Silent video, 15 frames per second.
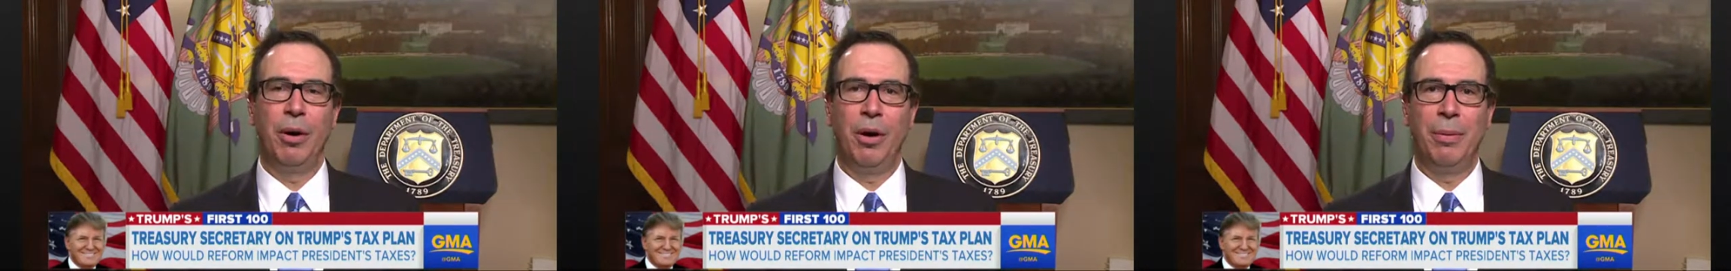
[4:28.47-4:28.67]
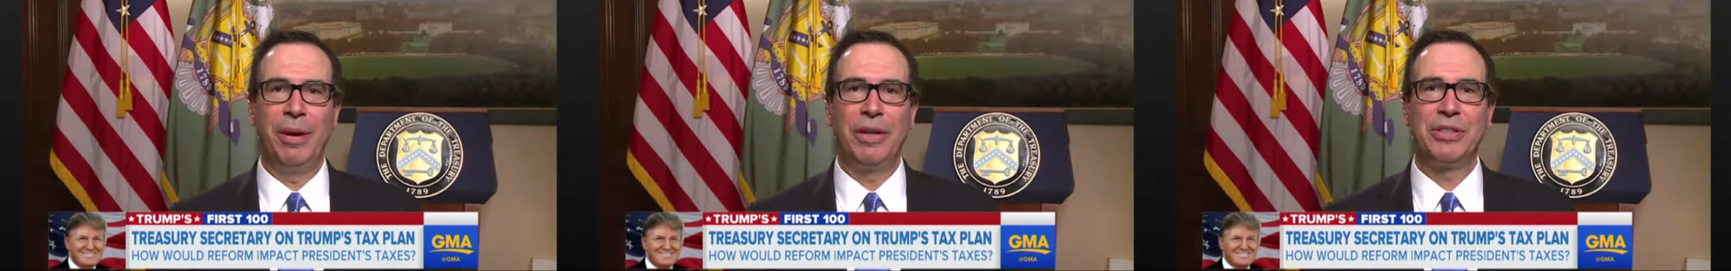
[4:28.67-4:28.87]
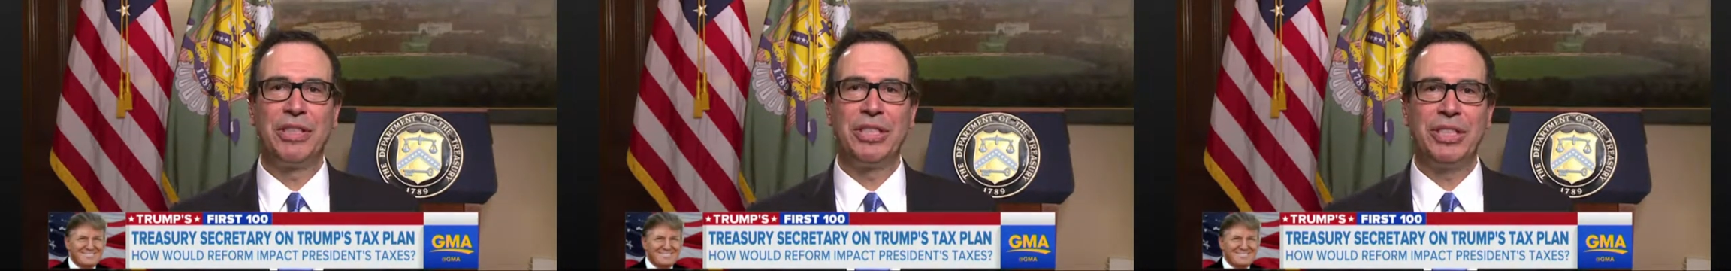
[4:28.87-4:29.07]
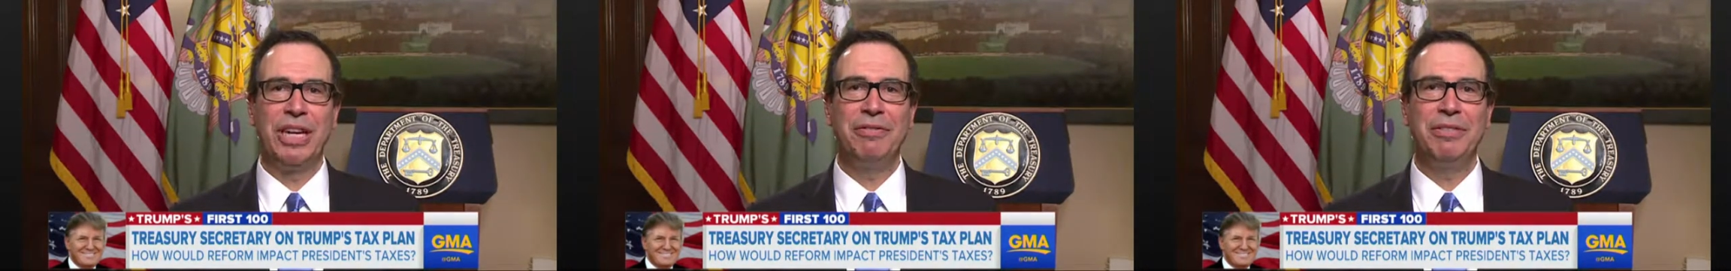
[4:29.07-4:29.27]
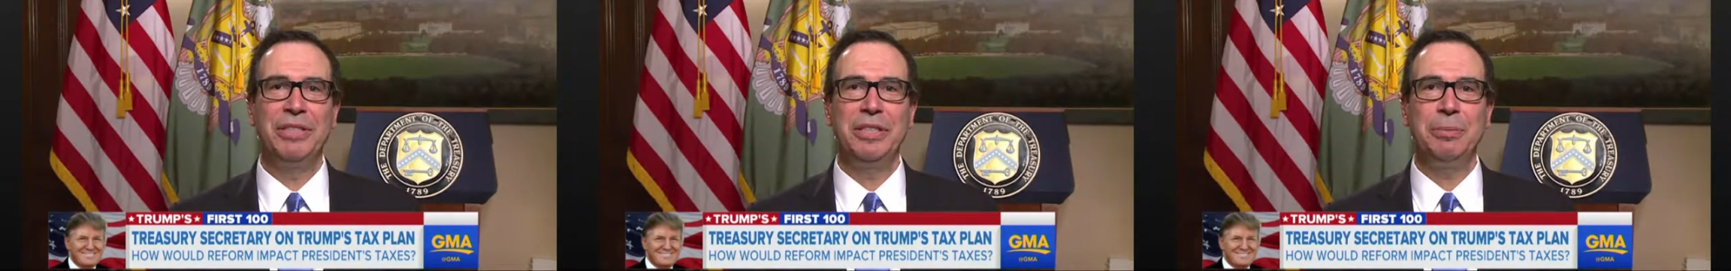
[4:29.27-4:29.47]
about
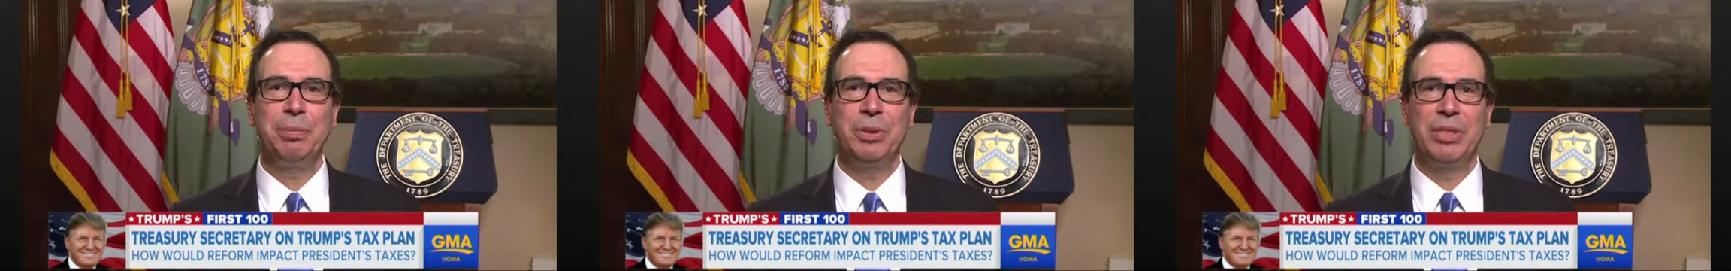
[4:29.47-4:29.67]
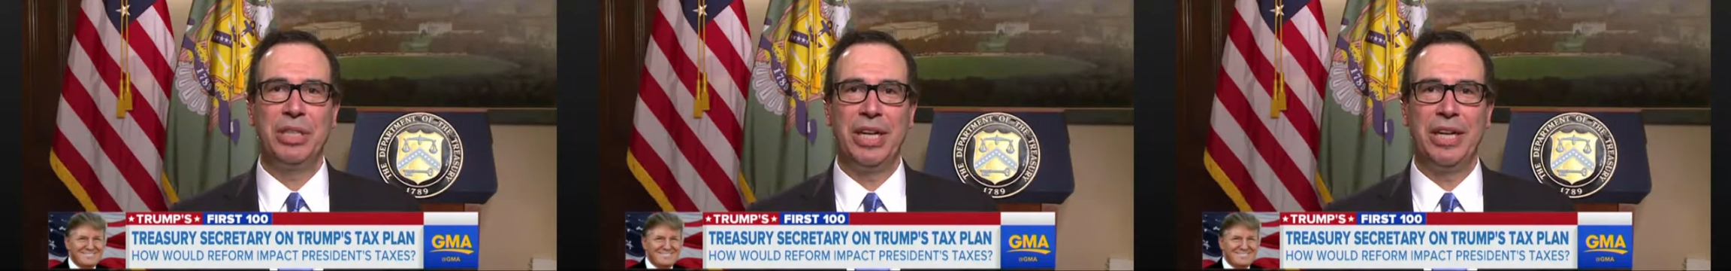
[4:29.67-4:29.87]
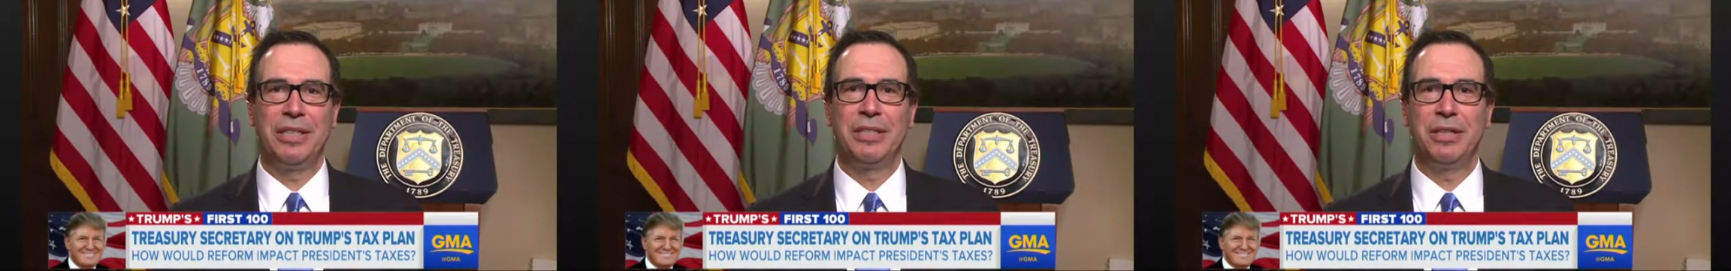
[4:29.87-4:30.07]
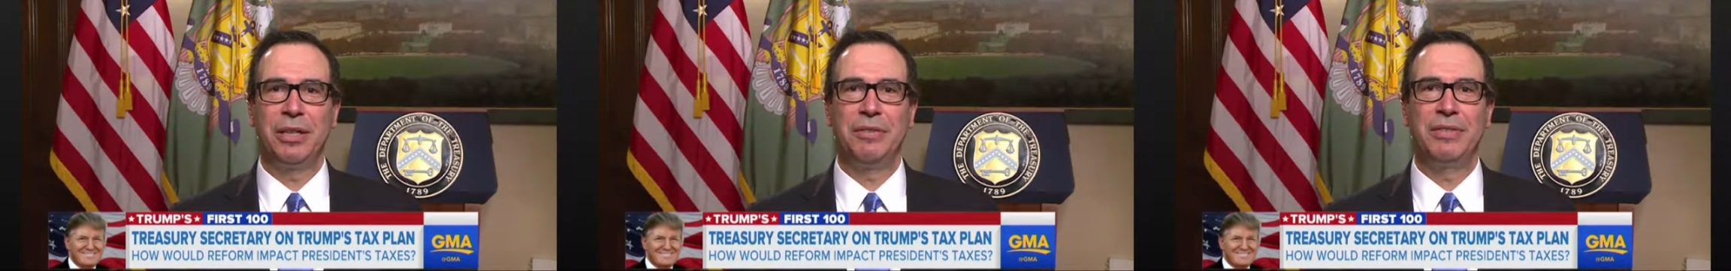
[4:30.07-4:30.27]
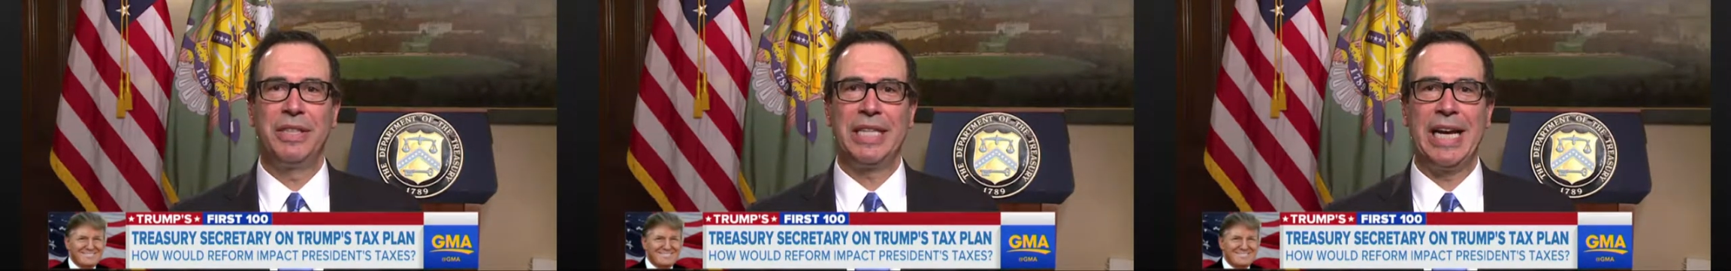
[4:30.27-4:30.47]
70%
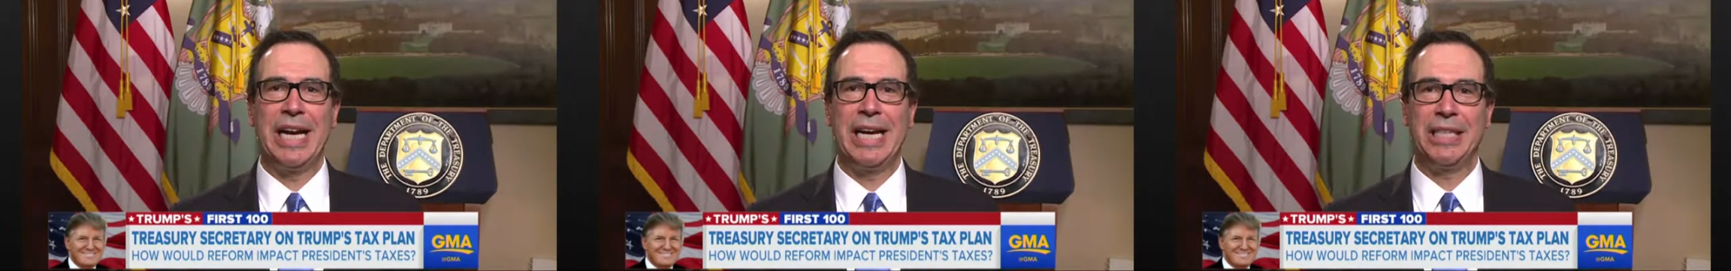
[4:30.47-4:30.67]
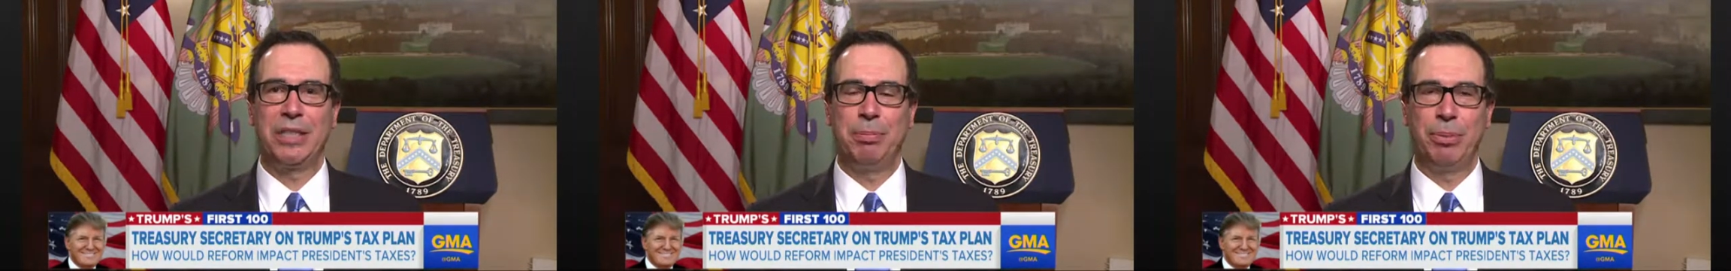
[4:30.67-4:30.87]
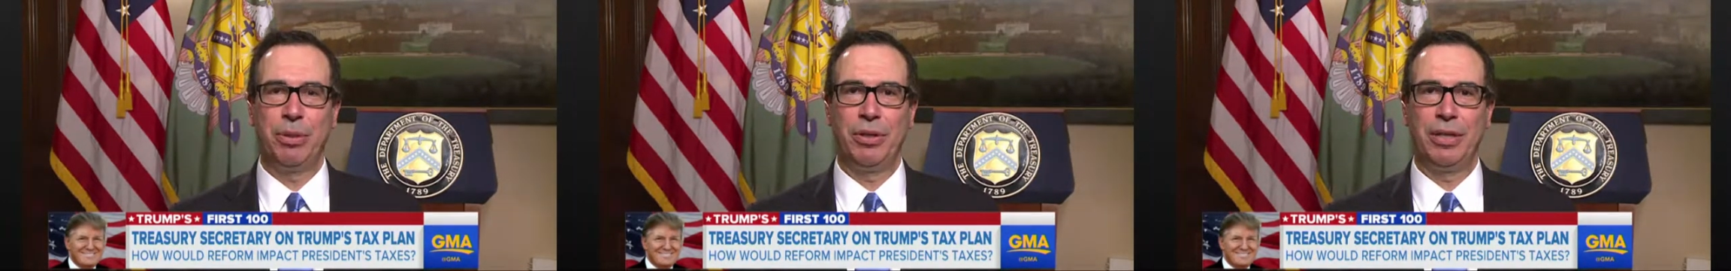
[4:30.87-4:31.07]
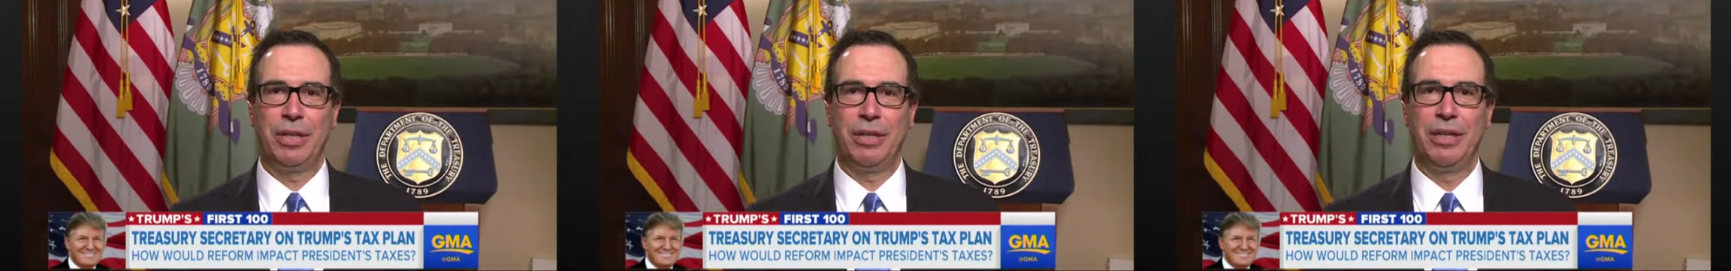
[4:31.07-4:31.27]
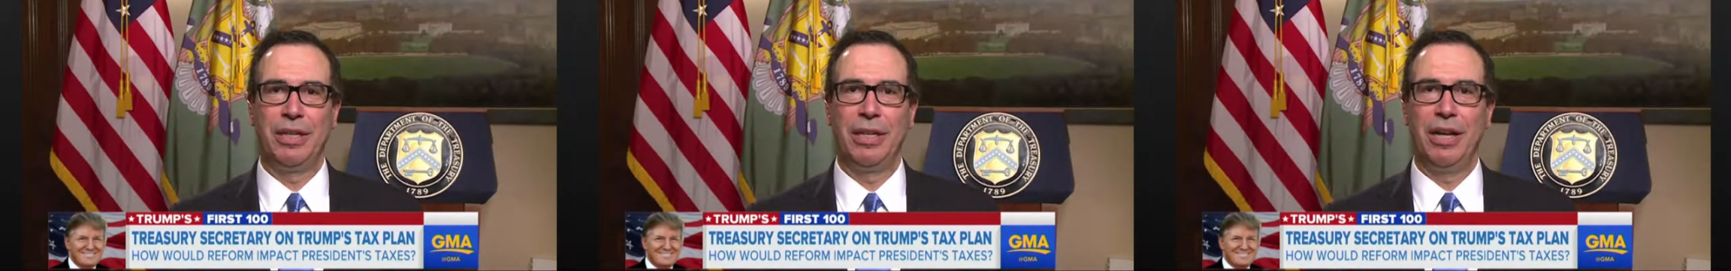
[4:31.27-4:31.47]
of the tax
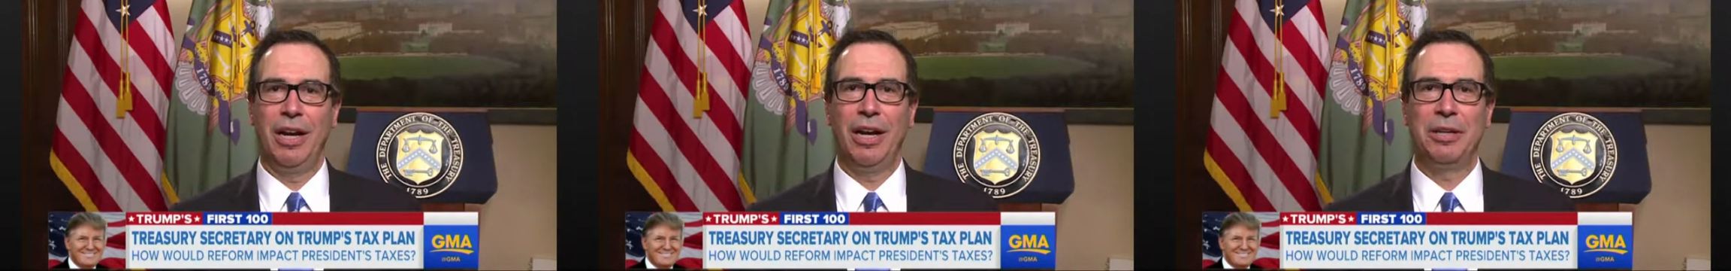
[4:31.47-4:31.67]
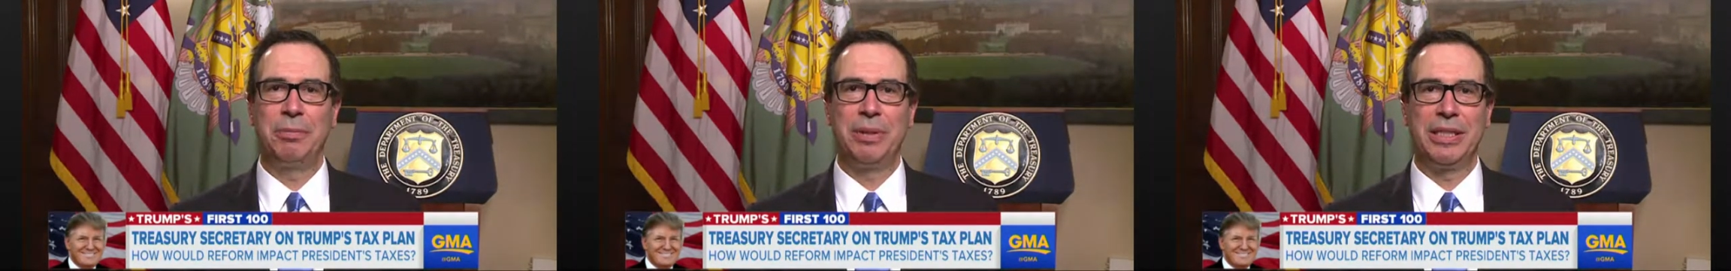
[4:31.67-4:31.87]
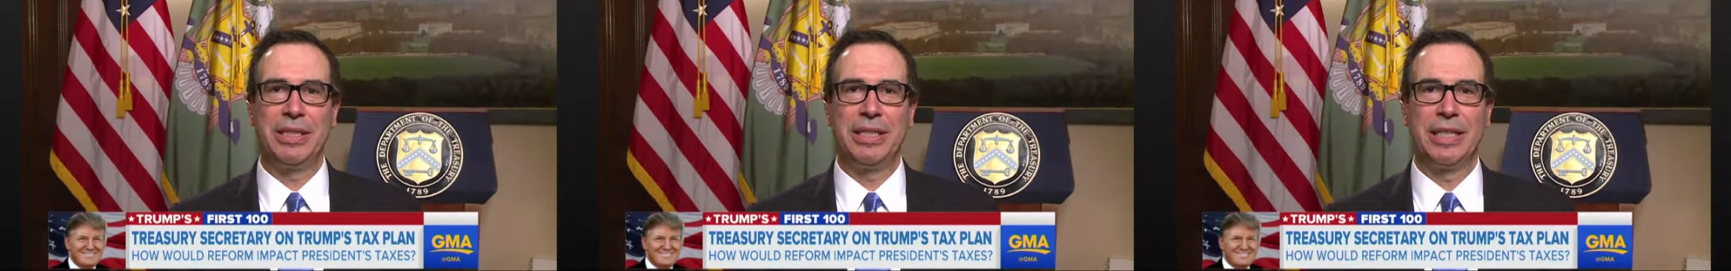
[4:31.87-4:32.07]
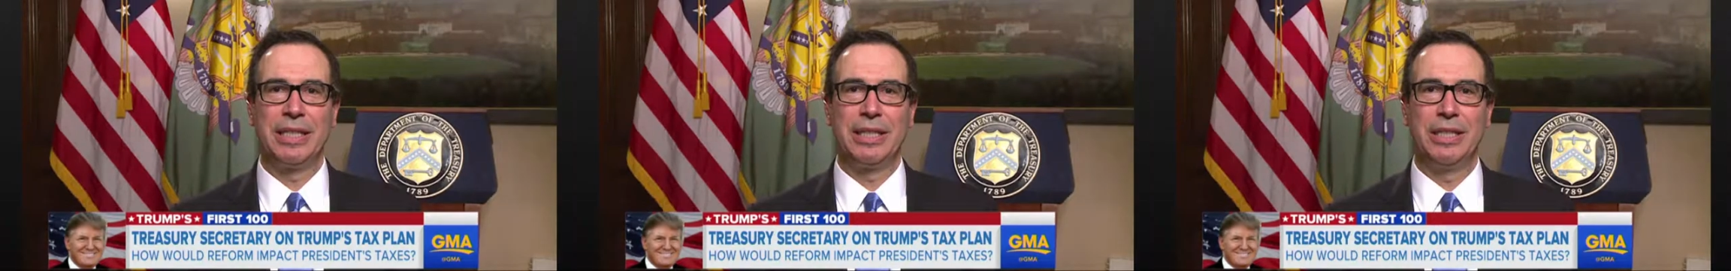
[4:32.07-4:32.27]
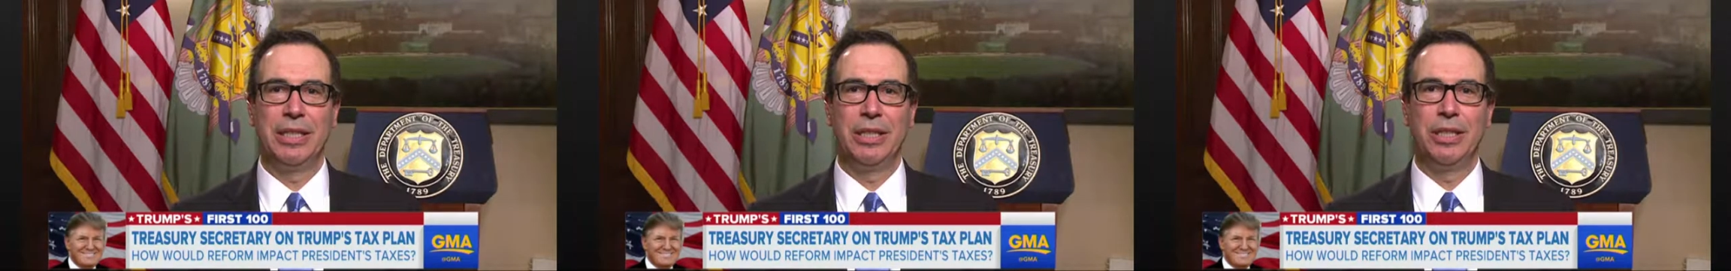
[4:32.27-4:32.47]
burden on
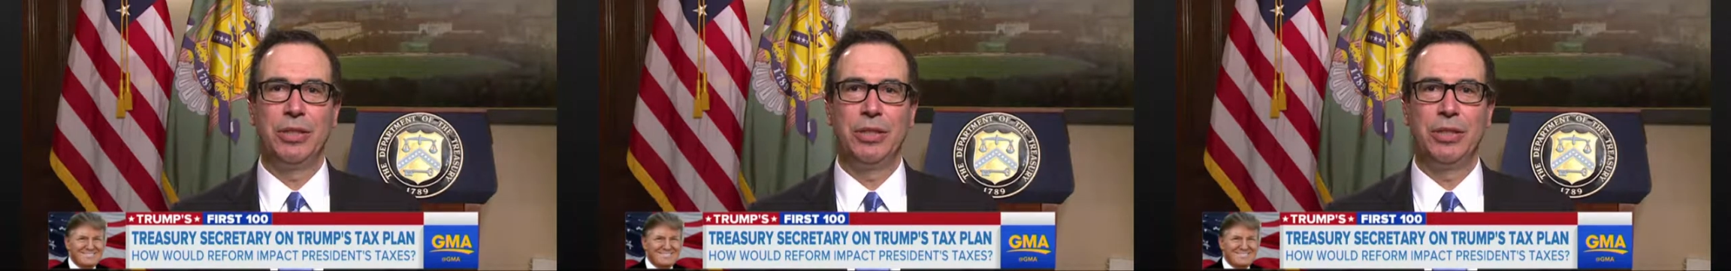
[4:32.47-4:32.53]
business.